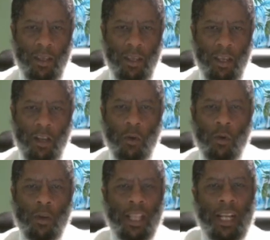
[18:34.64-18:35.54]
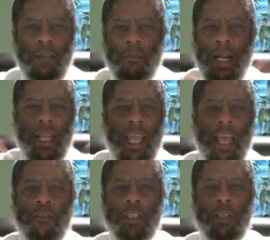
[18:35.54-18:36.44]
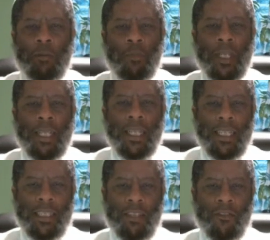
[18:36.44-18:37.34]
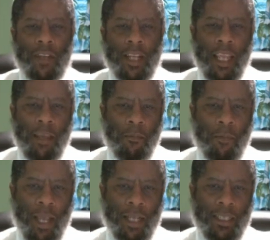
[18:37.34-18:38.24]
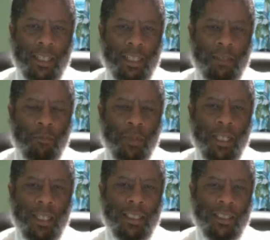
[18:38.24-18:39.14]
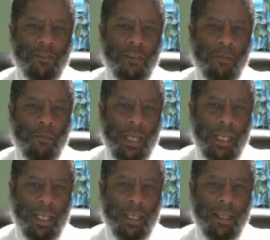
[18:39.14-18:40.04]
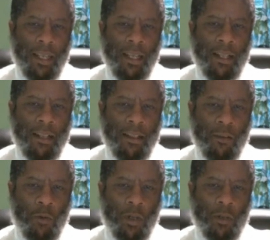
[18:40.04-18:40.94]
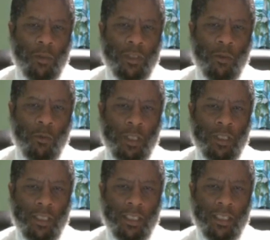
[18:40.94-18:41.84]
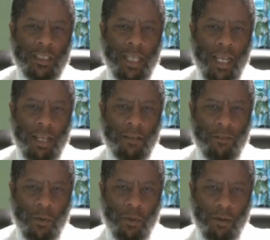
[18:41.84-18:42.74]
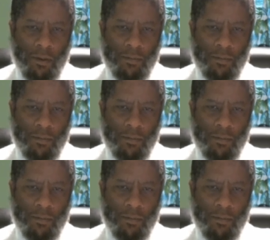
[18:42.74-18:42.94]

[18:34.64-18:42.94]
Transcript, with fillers: in order that it might have a completely different impact and a completely different meaning than what it was originally designed for.